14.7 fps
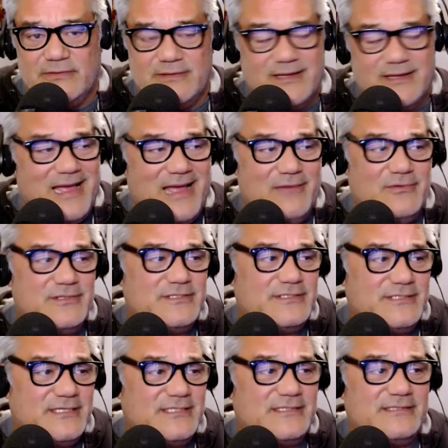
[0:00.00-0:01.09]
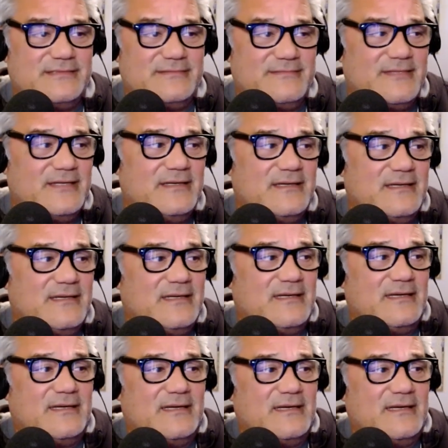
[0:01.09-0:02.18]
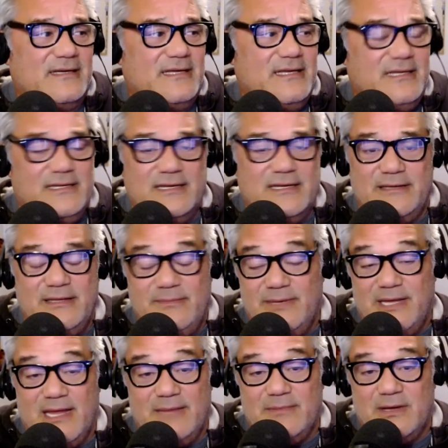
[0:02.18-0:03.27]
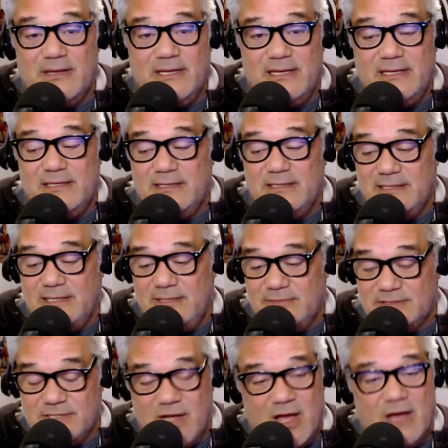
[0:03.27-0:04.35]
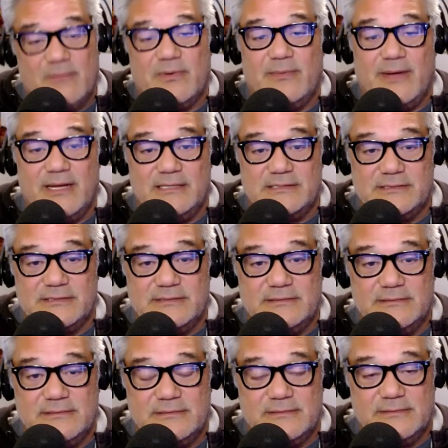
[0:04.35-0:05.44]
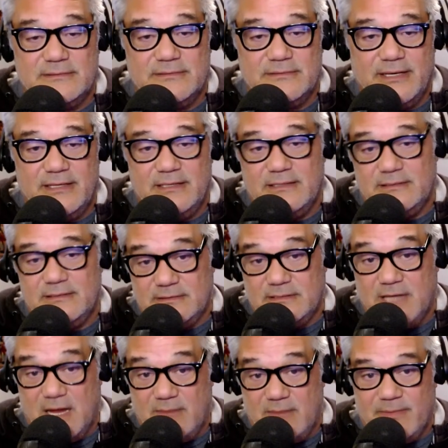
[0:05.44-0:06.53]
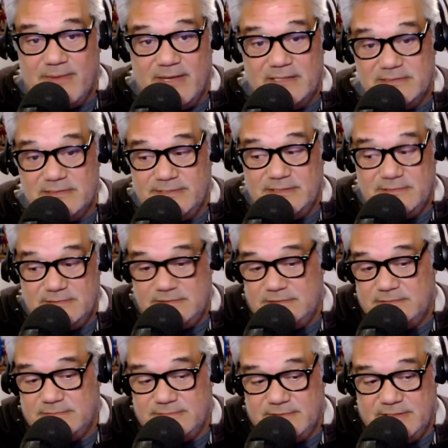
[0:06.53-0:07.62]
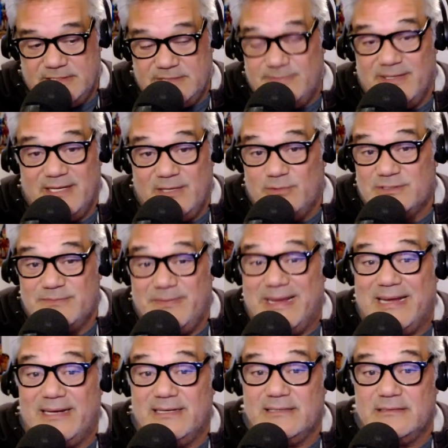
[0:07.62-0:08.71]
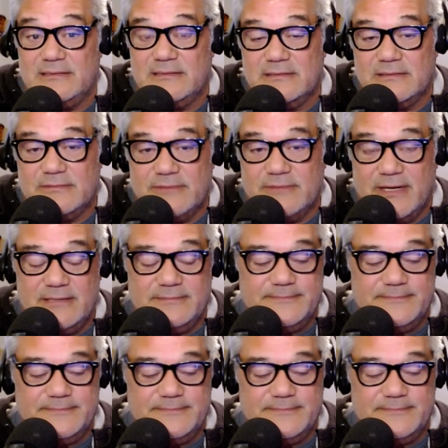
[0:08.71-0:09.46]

The guy was just he was compromised, right? Compromise means he was made, right?